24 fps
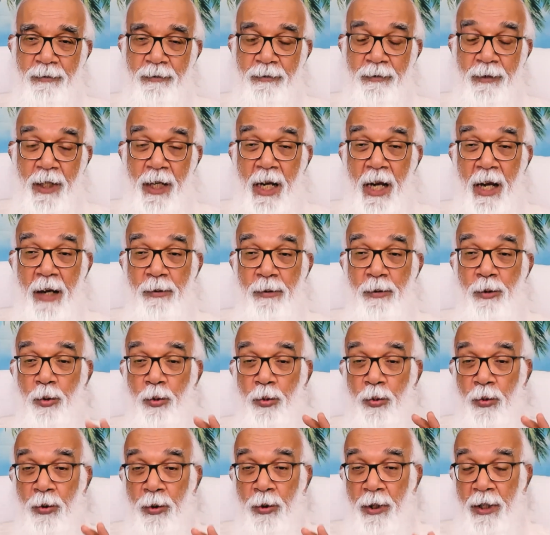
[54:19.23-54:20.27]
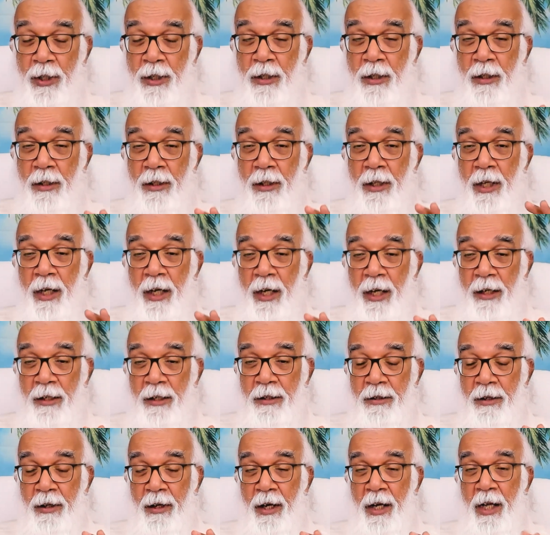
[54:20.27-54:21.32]
We have to work on the
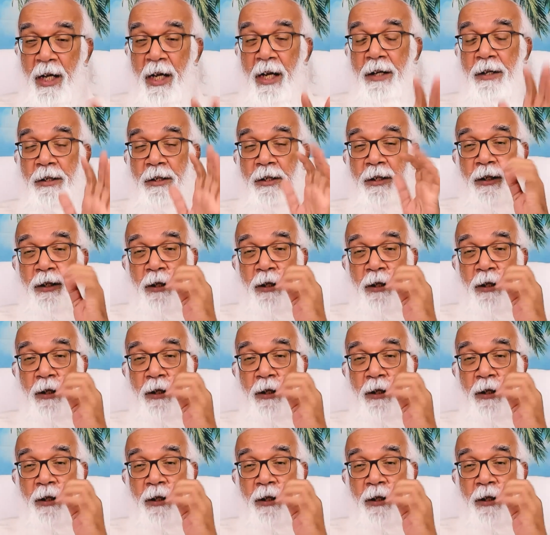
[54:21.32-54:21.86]
intellect.